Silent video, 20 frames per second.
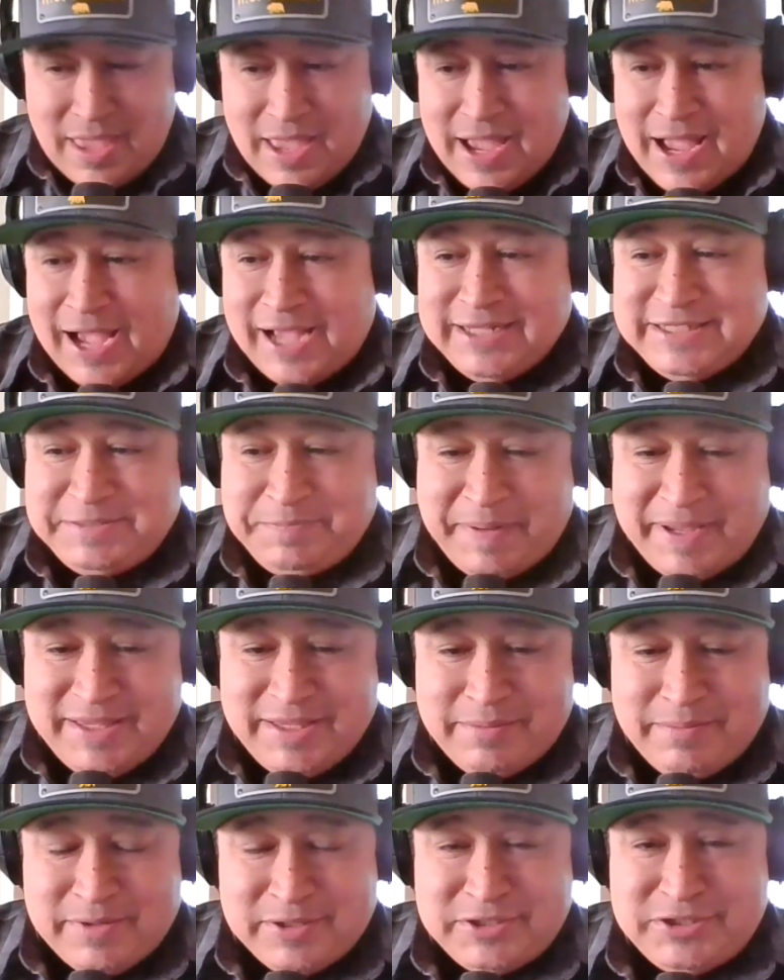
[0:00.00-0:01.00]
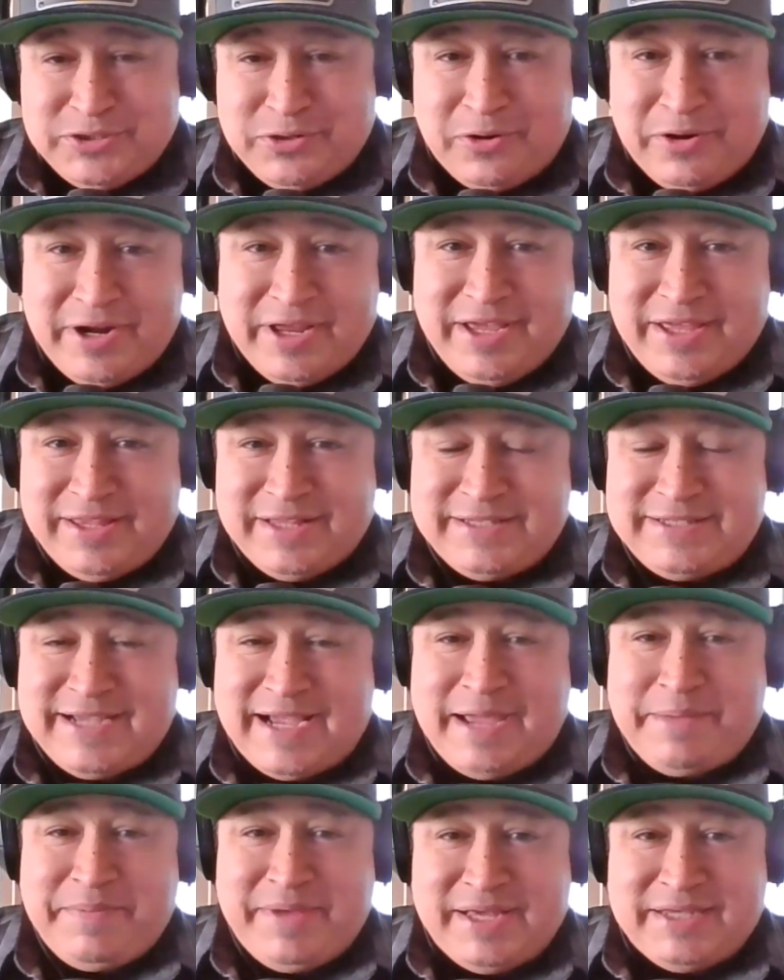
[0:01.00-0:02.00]
I spent the majority of the
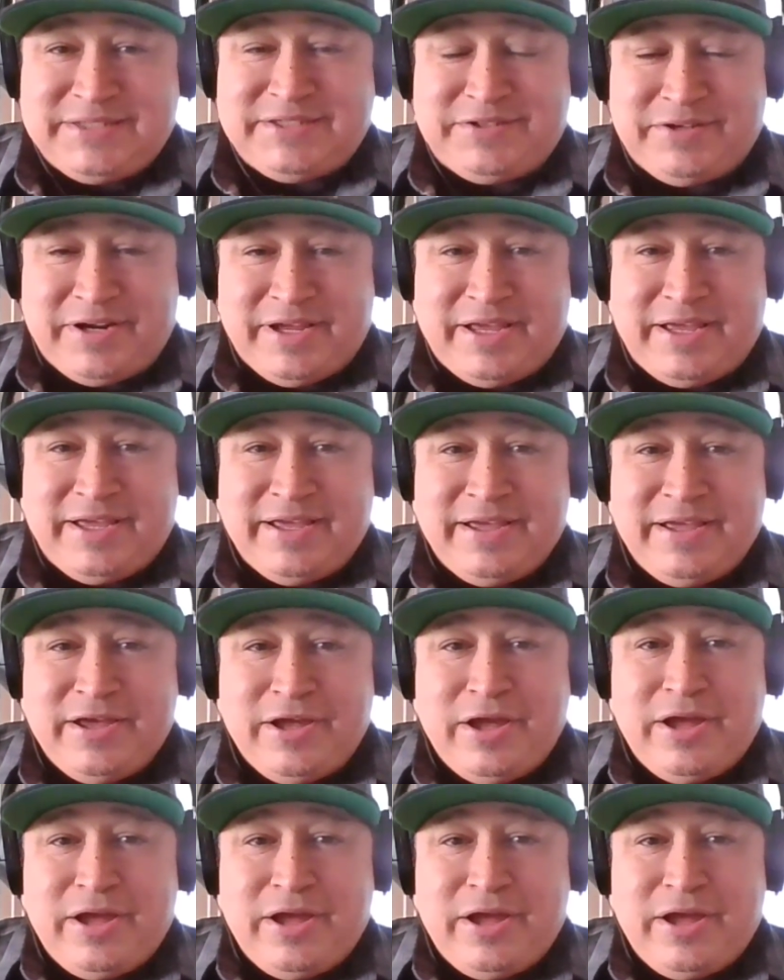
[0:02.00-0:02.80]
time yesterday